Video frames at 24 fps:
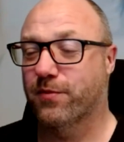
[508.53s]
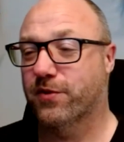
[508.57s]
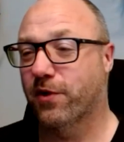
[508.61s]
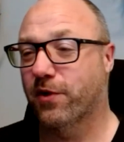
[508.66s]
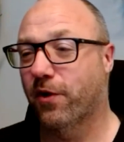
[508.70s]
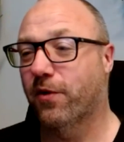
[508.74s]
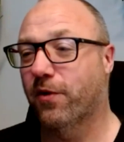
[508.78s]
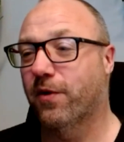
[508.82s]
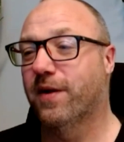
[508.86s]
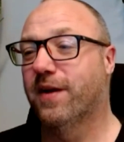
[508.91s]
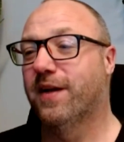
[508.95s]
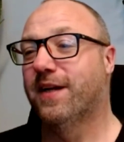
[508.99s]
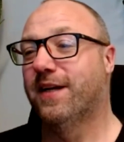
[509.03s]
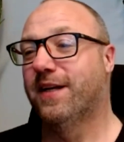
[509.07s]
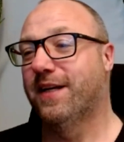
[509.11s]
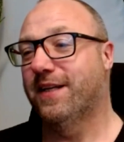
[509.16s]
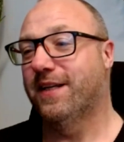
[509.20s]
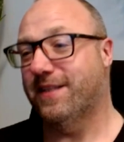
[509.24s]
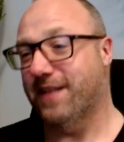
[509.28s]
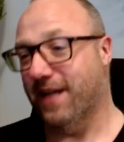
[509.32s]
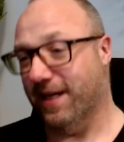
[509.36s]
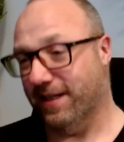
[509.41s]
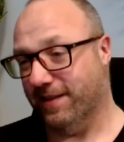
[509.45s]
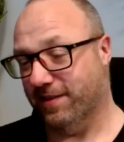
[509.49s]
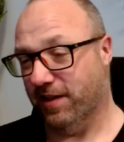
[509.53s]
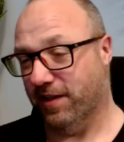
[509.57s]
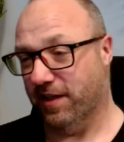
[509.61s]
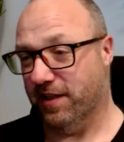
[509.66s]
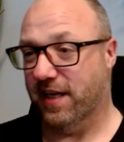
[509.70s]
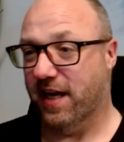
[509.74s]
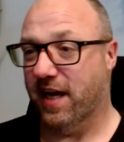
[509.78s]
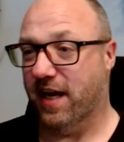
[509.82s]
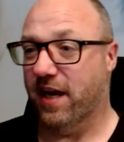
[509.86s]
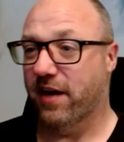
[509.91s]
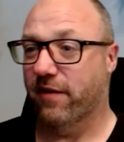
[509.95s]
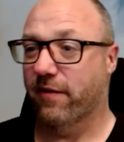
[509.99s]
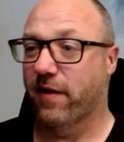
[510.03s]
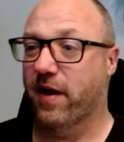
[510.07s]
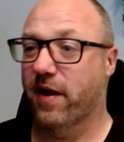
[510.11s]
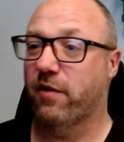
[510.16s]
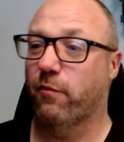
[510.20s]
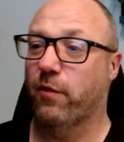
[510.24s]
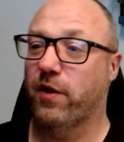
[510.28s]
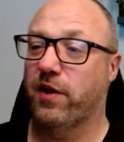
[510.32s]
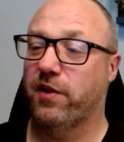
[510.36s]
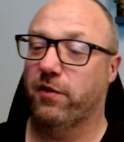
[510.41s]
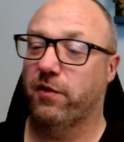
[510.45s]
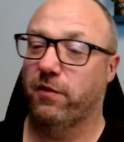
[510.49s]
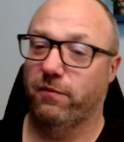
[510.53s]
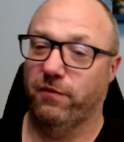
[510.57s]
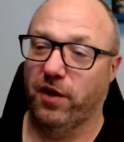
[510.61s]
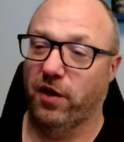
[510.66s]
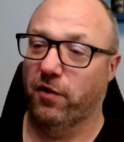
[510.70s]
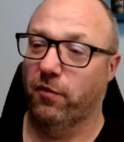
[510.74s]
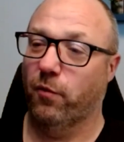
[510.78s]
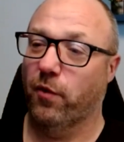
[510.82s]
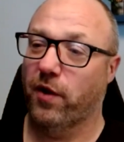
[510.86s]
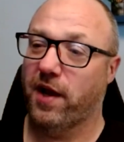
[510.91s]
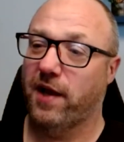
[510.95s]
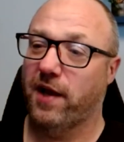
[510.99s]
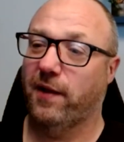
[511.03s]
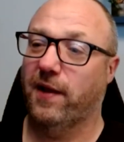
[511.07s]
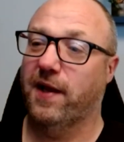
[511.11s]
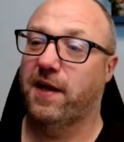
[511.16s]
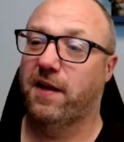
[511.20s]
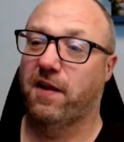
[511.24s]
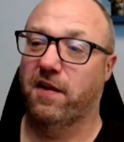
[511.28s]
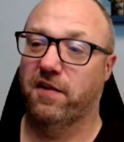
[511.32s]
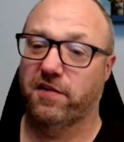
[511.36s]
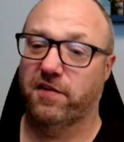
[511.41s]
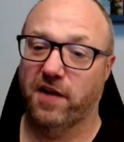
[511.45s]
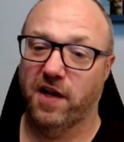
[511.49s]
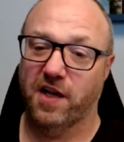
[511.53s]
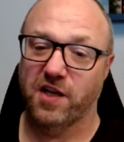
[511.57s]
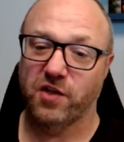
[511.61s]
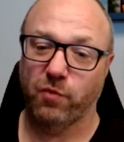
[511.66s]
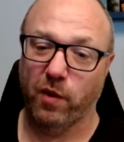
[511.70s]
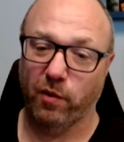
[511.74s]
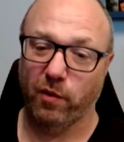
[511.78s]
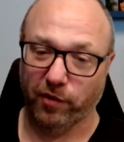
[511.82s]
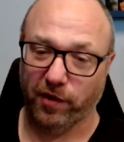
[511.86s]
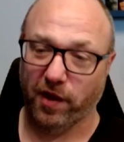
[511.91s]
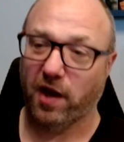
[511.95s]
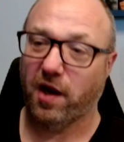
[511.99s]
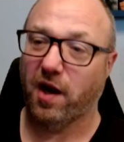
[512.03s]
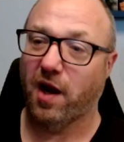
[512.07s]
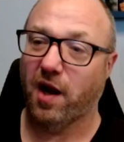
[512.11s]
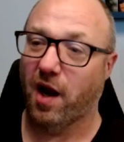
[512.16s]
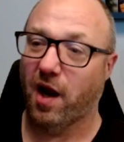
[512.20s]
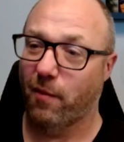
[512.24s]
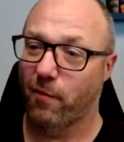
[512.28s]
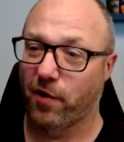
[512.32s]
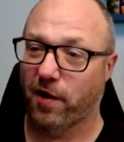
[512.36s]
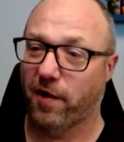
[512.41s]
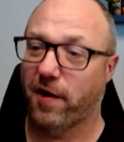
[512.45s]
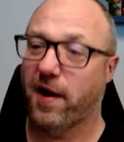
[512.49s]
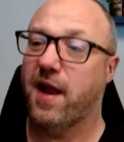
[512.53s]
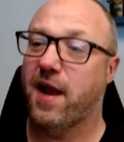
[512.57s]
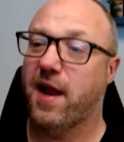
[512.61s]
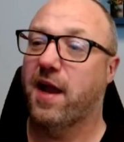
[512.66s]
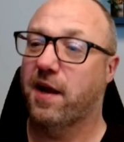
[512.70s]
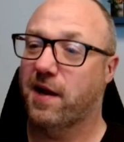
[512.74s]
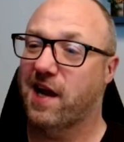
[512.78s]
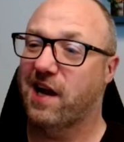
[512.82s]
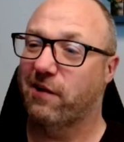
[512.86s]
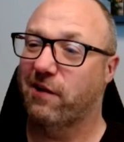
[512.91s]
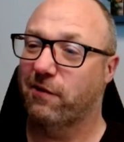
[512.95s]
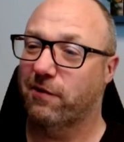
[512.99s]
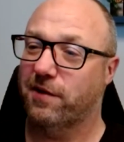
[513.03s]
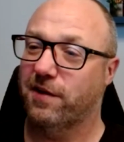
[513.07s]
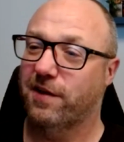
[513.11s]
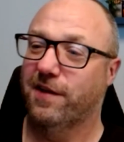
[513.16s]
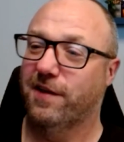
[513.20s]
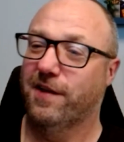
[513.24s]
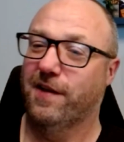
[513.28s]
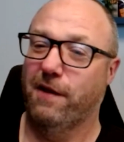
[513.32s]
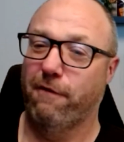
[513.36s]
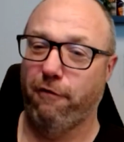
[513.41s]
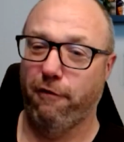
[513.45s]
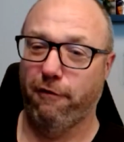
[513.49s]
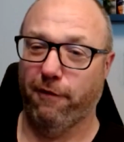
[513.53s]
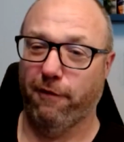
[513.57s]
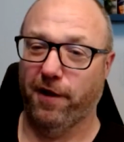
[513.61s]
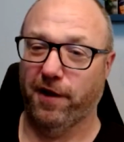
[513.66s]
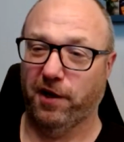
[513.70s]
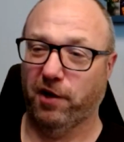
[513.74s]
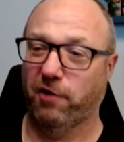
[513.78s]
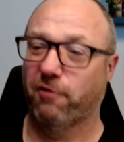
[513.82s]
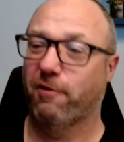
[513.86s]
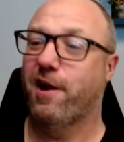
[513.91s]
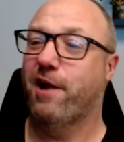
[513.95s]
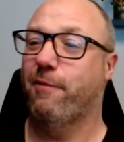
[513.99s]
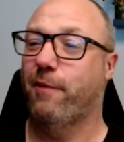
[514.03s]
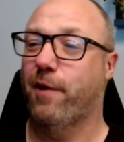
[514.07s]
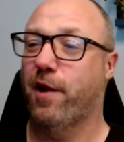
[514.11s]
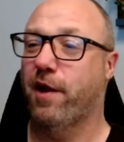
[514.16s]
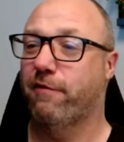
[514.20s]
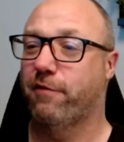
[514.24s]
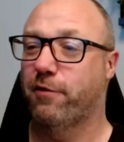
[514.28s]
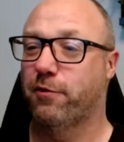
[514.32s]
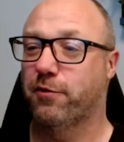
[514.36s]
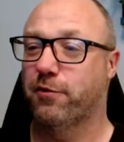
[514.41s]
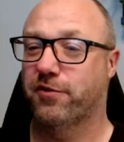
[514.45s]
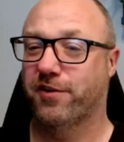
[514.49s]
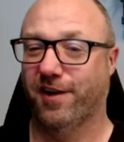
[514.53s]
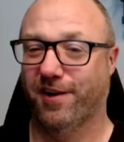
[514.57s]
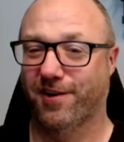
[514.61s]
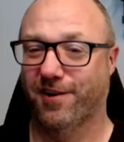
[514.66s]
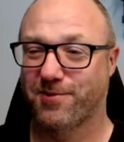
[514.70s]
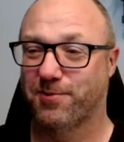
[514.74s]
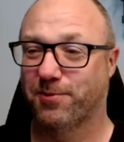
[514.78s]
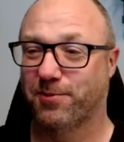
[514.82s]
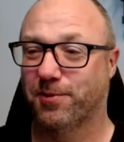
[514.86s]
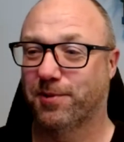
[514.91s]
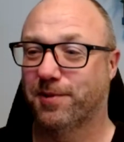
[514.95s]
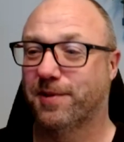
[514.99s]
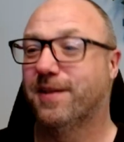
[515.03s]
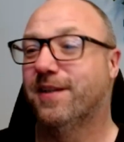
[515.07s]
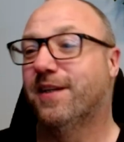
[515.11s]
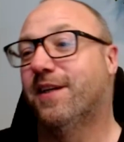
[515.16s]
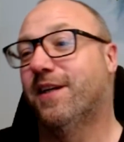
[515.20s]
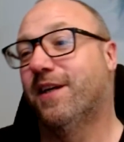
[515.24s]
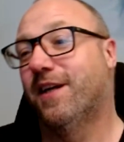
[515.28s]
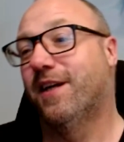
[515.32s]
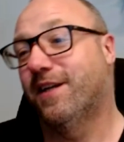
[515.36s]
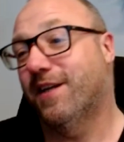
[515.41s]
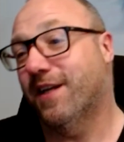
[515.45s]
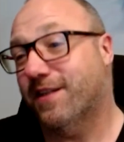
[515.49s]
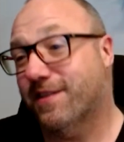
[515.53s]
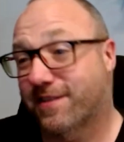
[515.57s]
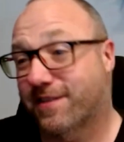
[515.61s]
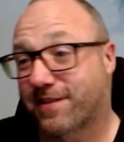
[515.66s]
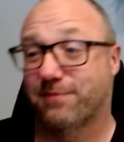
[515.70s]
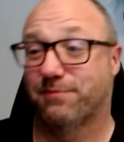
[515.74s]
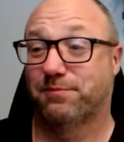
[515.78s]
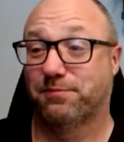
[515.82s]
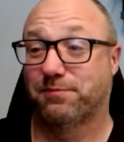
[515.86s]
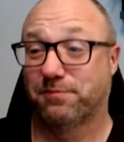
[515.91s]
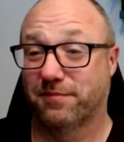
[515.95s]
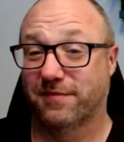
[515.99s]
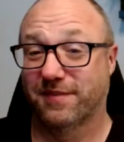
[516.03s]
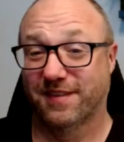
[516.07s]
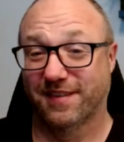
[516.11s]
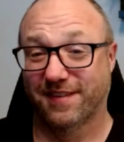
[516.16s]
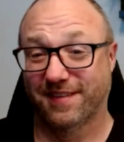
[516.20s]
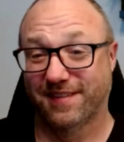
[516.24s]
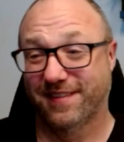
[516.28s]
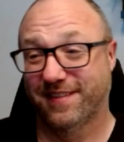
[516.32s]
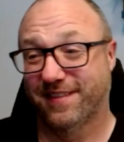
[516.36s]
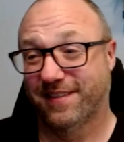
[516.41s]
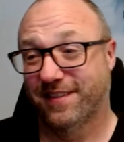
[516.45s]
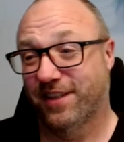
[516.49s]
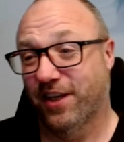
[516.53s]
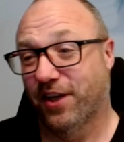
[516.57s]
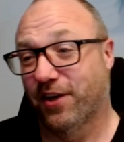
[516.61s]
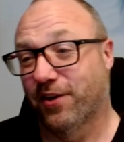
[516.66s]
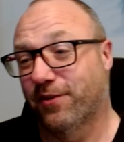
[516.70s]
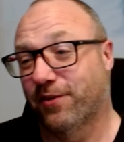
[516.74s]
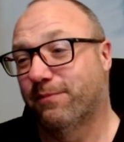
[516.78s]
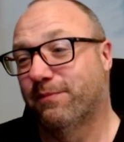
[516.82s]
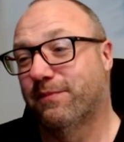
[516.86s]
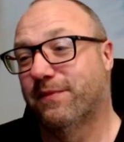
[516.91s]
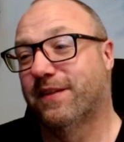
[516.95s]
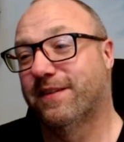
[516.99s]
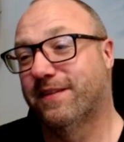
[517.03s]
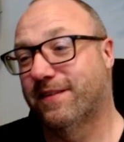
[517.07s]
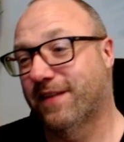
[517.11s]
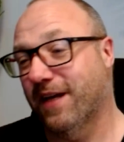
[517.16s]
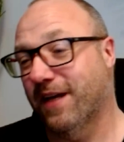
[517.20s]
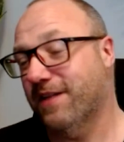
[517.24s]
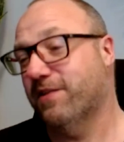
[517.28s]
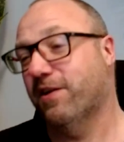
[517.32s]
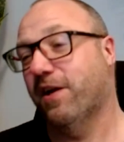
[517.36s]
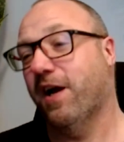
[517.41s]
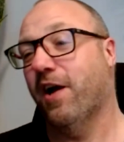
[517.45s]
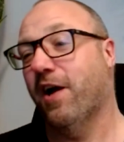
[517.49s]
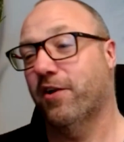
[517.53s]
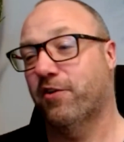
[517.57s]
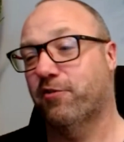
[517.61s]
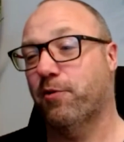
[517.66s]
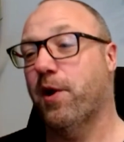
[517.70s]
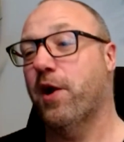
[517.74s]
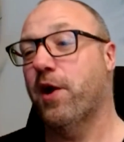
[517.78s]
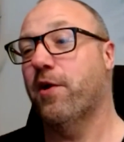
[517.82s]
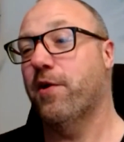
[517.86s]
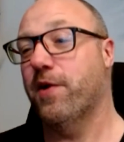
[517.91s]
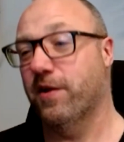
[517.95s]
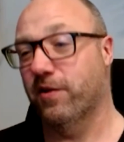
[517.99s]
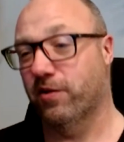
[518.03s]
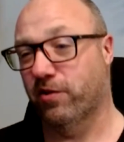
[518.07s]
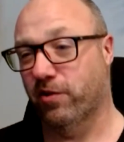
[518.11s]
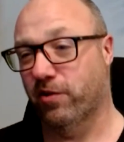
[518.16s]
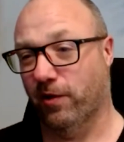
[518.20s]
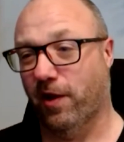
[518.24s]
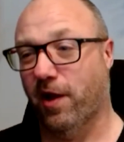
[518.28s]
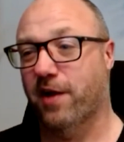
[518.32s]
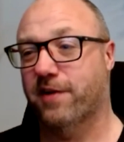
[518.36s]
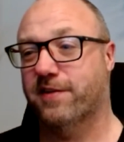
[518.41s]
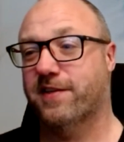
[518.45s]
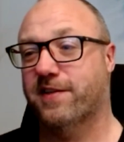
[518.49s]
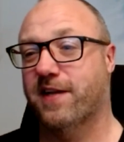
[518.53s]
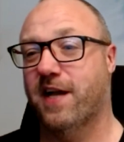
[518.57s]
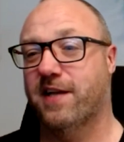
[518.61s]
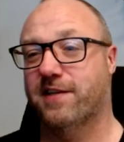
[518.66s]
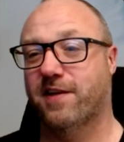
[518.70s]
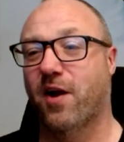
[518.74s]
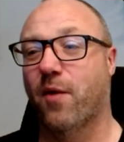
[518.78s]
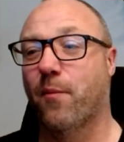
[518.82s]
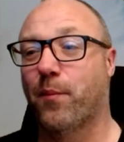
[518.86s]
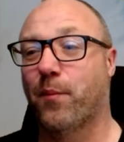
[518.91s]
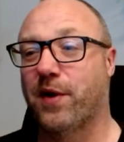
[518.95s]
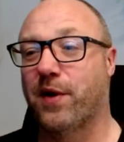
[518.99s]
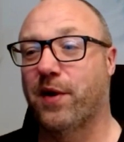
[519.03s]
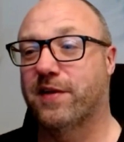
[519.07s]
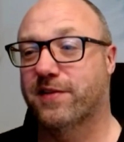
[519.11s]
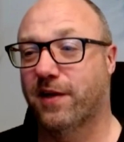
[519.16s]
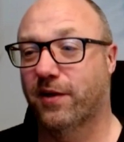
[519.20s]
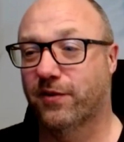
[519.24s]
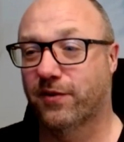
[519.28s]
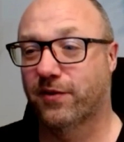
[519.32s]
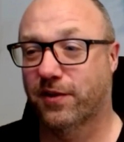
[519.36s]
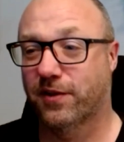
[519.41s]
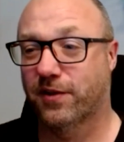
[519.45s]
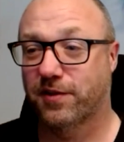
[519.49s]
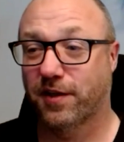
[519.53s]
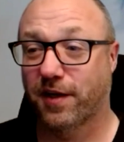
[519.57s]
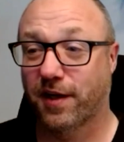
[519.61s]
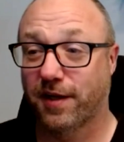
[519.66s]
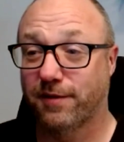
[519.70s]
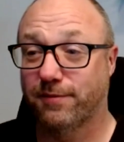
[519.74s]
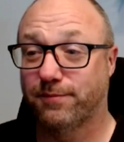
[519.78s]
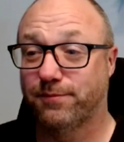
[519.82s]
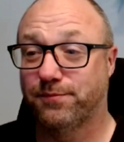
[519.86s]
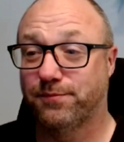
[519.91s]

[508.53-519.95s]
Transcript: So at the end of the day, right, what I like to say is, we will not come with our hand out if you find a great way of using our tool. And that's, that's contrarian to a lot of SaaS companies out there today.